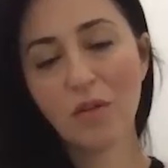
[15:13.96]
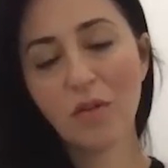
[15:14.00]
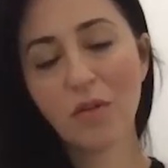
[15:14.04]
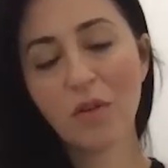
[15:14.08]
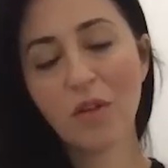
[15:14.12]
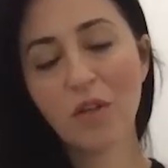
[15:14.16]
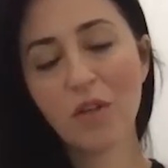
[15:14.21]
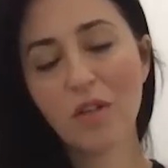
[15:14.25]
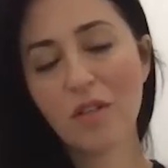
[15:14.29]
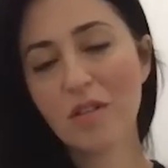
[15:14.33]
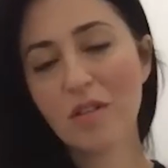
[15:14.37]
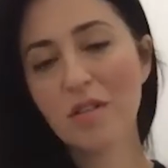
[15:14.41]
Of
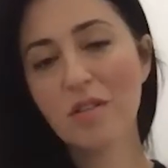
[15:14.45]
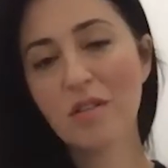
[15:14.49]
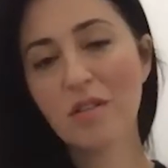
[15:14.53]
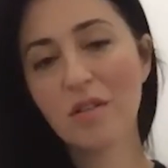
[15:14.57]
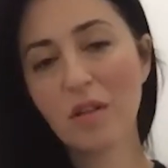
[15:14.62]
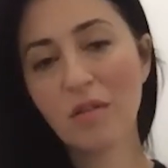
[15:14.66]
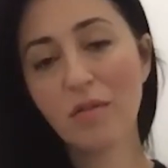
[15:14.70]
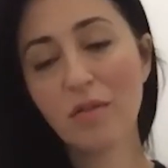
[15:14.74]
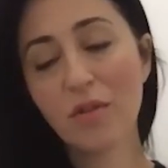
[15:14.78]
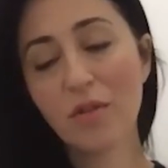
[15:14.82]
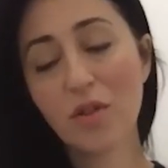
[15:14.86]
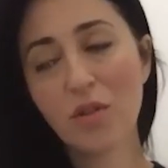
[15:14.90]
course,
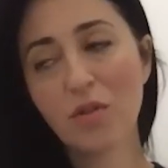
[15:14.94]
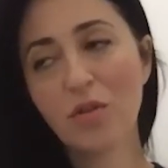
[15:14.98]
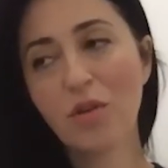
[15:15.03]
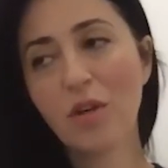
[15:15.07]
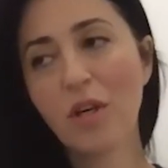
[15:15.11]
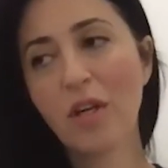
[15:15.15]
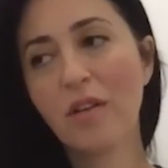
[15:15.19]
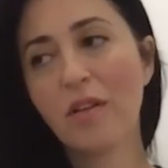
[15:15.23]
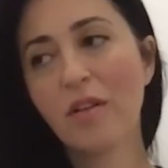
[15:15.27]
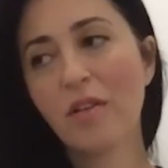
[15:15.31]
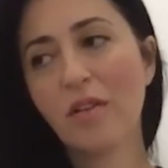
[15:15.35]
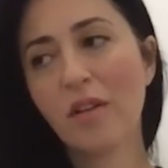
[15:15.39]
for sure.
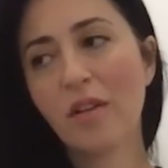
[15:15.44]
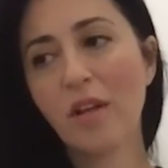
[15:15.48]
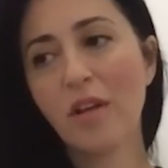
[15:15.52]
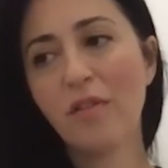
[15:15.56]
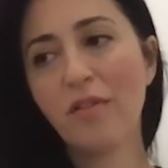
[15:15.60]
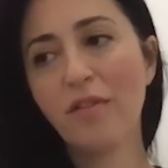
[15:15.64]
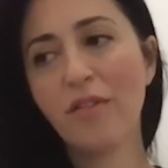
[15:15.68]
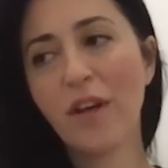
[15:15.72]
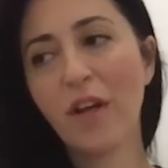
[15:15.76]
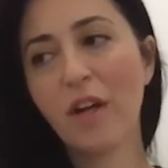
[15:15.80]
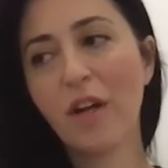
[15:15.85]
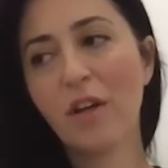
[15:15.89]
And I
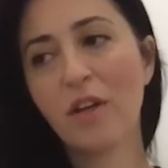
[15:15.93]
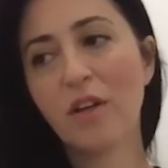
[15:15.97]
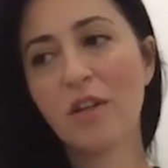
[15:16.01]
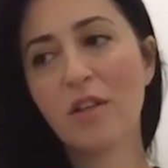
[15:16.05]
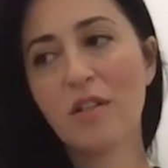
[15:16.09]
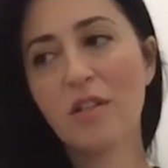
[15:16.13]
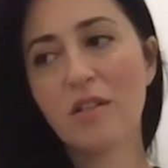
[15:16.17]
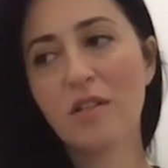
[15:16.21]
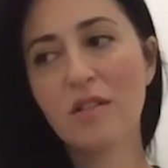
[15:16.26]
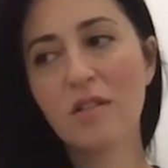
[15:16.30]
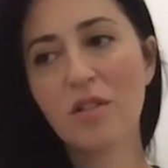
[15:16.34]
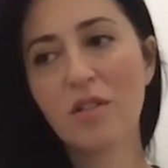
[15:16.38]
think failure
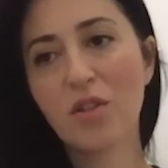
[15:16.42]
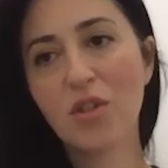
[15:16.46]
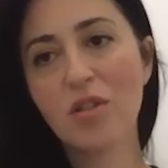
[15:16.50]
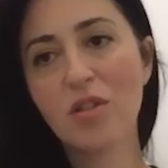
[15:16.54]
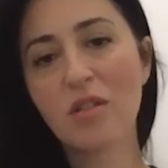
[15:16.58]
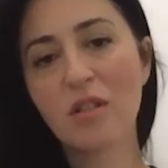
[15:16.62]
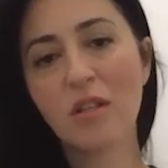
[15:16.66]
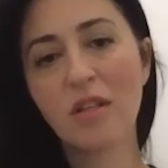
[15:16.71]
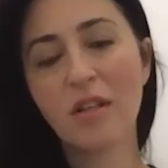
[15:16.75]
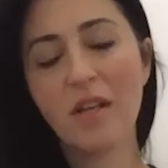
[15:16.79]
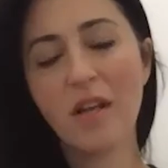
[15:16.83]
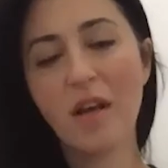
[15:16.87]
is
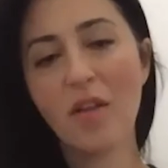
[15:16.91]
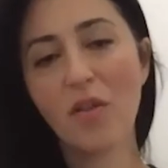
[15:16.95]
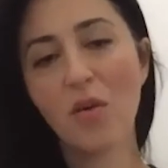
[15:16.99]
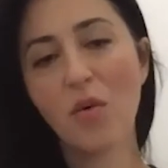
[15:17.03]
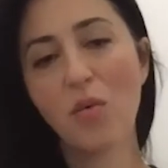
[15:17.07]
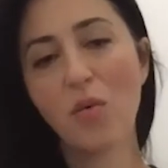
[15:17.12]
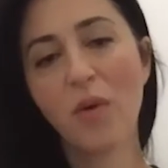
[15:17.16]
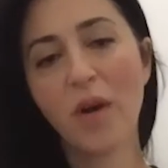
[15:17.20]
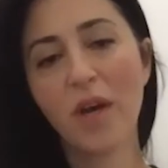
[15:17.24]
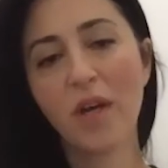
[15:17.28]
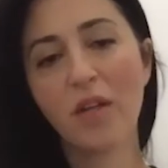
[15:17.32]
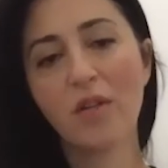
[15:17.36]
just
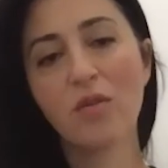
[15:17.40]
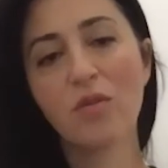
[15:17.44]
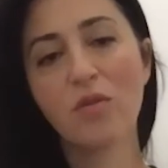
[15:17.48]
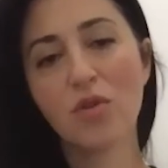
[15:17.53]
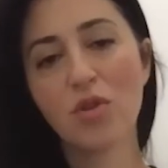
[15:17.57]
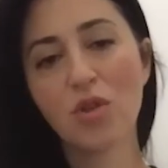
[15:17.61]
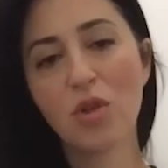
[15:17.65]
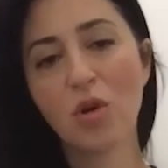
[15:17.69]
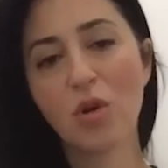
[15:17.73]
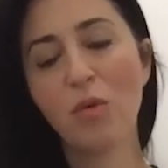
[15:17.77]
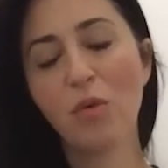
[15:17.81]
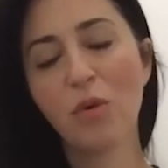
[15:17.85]
another way to
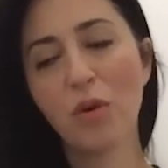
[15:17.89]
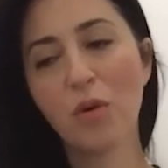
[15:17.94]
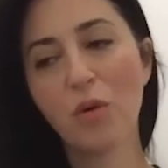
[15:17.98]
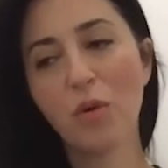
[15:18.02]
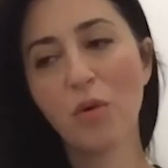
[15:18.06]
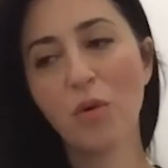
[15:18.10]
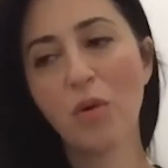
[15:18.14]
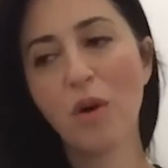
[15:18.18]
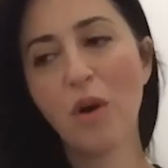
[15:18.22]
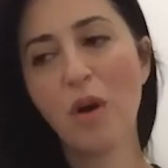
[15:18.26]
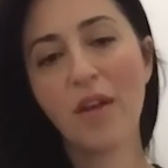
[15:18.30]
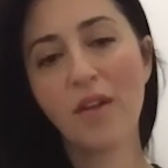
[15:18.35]
show
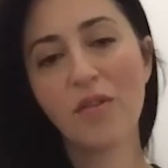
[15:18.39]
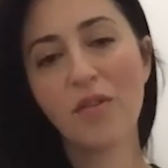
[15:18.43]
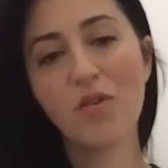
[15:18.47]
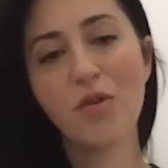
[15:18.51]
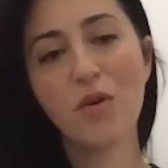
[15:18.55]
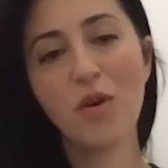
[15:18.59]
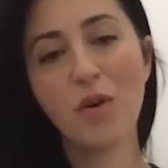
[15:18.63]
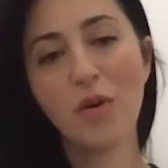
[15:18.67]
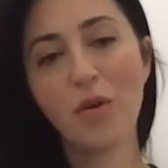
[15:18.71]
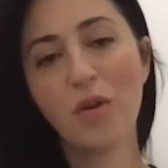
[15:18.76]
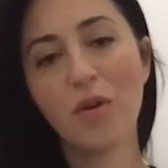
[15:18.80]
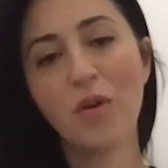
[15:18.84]
you that
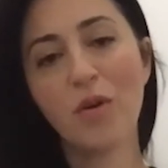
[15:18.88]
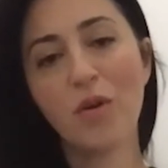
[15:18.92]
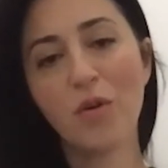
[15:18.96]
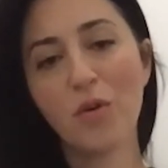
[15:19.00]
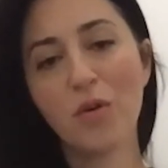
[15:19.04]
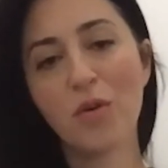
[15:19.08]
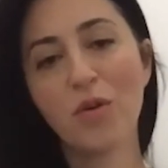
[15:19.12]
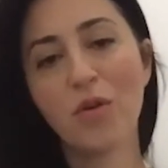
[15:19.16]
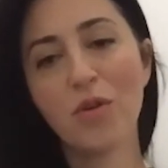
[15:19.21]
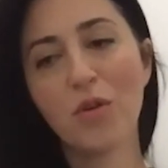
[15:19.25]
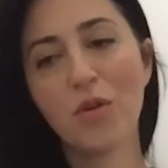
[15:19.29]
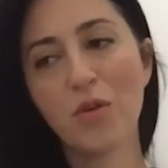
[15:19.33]

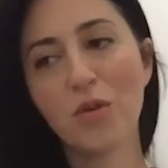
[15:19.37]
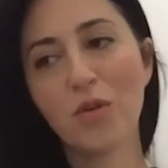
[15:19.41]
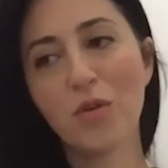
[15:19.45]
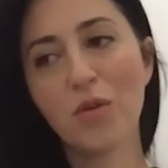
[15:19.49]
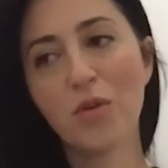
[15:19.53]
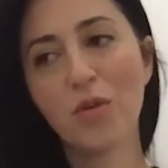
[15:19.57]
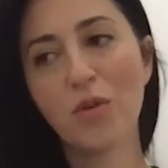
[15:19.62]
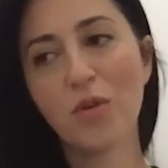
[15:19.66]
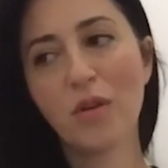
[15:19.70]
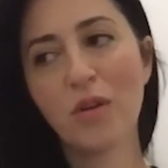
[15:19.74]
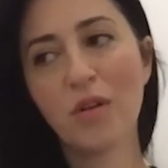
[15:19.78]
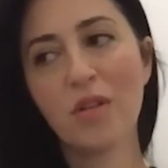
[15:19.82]

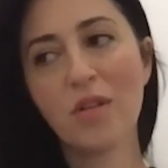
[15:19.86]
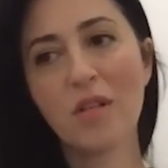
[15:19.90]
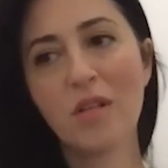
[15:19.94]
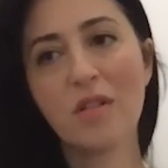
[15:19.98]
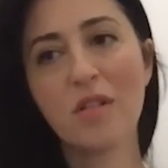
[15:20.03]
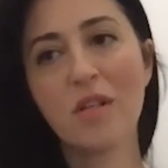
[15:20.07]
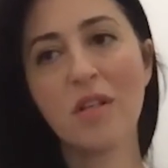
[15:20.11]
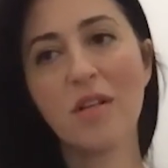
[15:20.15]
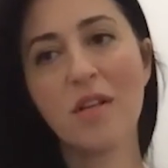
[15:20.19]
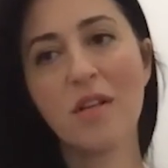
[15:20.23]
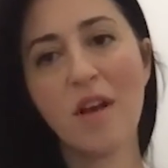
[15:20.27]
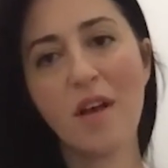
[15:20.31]
it's
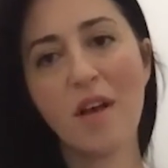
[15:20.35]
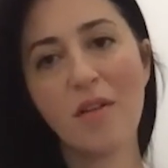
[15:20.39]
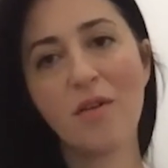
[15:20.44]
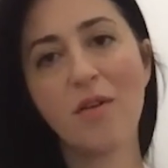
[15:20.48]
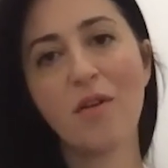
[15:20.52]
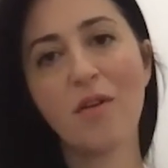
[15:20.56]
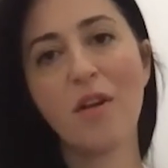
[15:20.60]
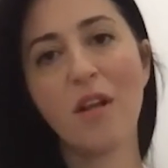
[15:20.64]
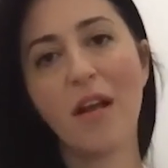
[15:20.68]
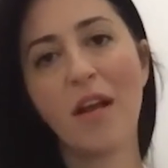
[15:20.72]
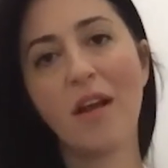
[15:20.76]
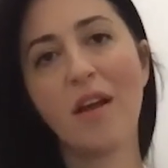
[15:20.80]

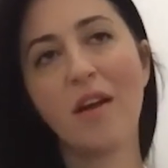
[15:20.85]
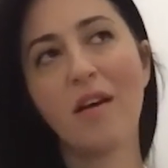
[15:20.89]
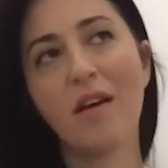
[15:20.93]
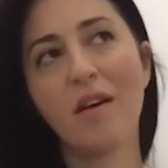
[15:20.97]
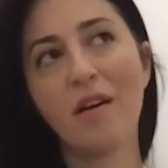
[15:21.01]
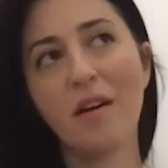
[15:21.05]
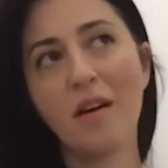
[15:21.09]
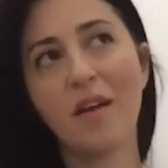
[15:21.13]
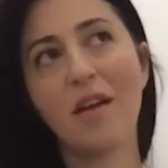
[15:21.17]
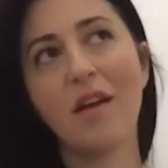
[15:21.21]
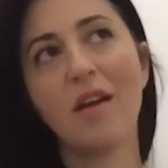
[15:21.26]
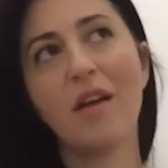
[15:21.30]
another, like,
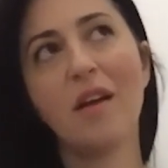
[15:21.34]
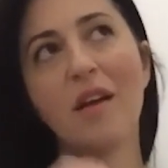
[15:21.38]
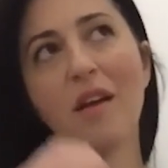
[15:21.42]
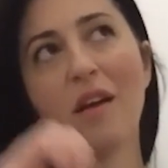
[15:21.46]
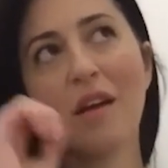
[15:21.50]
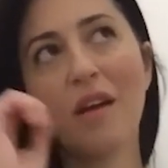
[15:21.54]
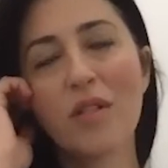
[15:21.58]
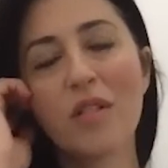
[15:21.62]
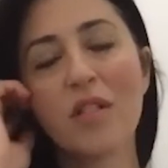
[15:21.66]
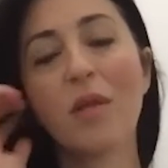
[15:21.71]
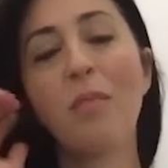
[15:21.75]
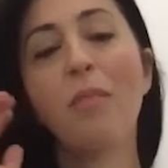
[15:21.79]

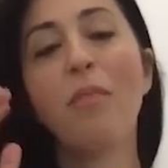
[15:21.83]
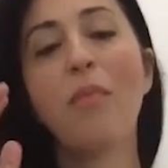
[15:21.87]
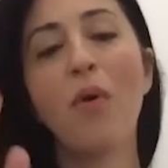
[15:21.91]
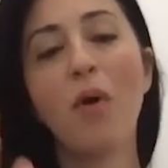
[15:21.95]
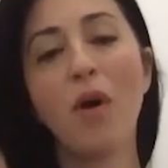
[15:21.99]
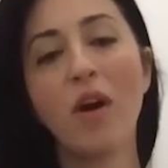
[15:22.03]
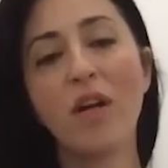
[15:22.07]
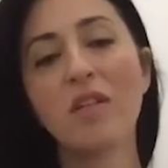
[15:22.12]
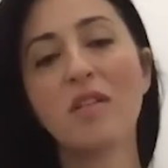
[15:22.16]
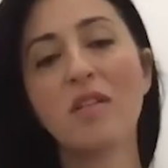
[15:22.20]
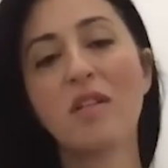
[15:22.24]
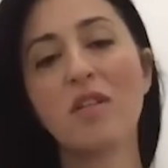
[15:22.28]
it's the
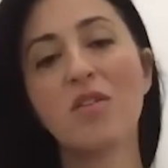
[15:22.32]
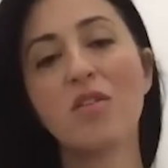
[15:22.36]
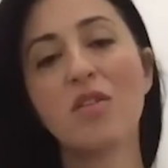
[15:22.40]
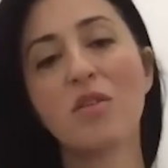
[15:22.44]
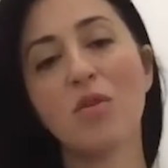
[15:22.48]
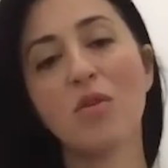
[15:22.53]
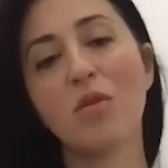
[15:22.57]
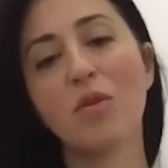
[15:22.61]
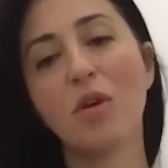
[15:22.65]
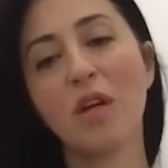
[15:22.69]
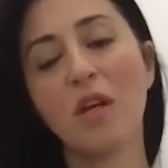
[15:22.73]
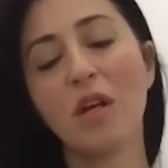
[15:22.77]
point that
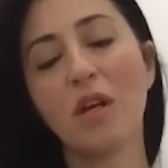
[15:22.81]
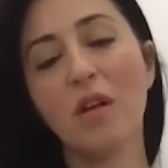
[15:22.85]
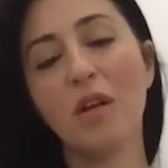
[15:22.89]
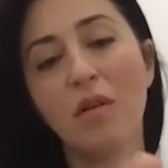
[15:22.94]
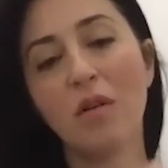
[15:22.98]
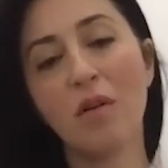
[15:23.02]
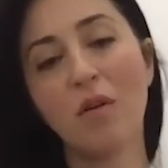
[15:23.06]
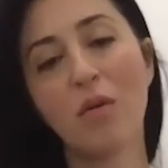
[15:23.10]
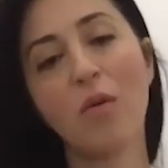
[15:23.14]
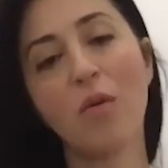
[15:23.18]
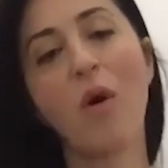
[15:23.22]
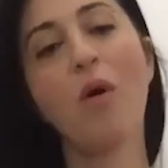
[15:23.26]
you can
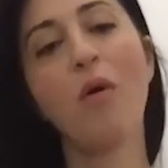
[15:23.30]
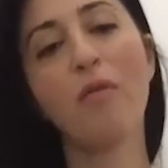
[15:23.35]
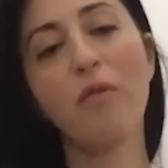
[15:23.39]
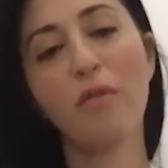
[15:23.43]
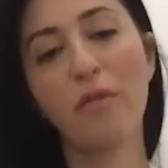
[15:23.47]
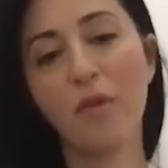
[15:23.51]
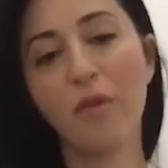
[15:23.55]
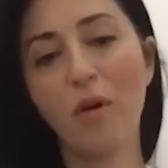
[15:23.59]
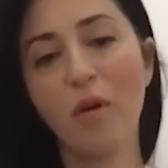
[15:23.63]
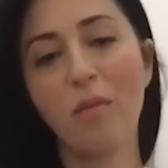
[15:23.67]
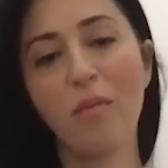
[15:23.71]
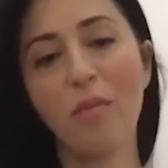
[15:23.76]
grow
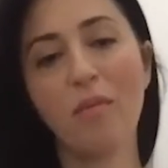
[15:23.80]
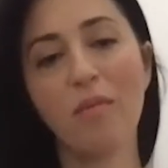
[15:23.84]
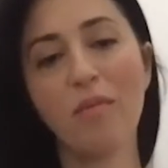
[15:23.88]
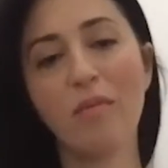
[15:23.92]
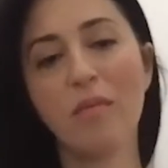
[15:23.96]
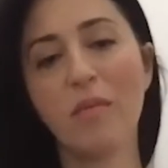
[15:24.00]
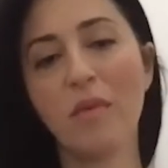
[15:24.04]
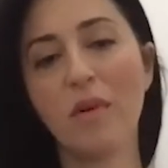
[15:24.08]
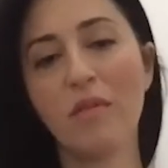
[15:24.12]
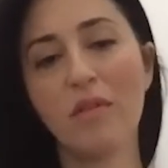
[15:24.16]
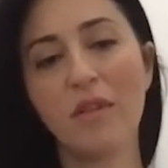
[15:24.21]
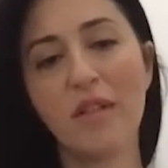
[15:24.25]
from,
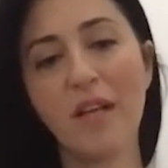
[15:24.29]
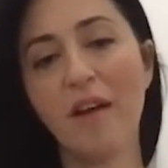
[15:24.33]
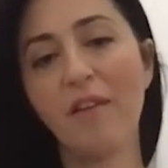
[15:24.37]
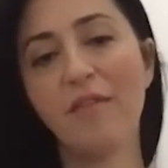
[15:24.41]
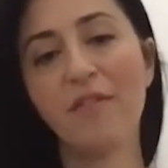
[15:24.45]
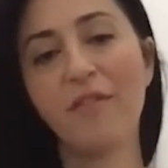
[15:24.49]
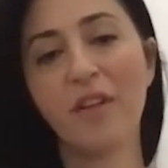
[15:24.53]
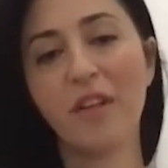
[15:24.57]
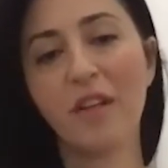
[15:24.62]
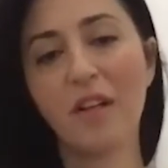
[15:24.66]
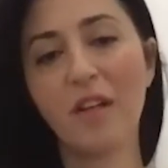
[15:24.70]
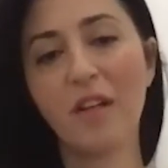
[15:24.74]

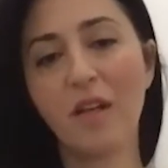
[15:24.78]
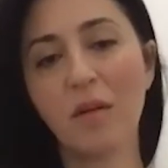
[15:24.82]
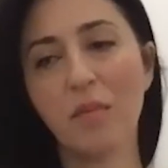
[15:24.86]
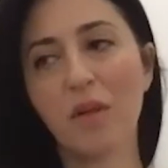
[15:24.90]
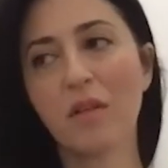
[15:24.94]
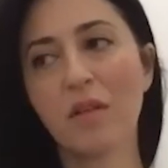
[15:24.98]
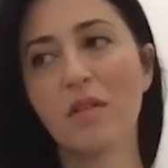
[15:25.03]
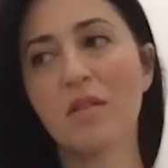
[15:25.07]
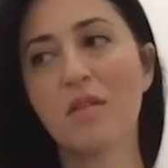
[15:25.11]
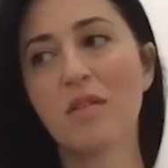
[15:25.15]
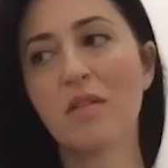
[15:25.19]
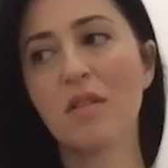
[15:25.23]
definitely,
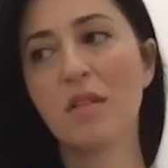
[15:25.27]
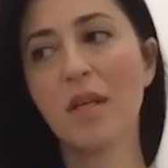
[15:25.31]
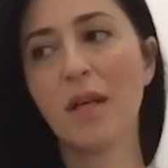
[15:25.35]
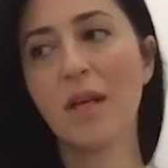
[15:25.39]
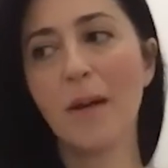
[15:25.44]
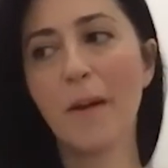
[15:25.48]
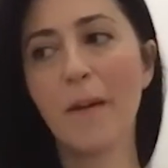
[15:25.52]
because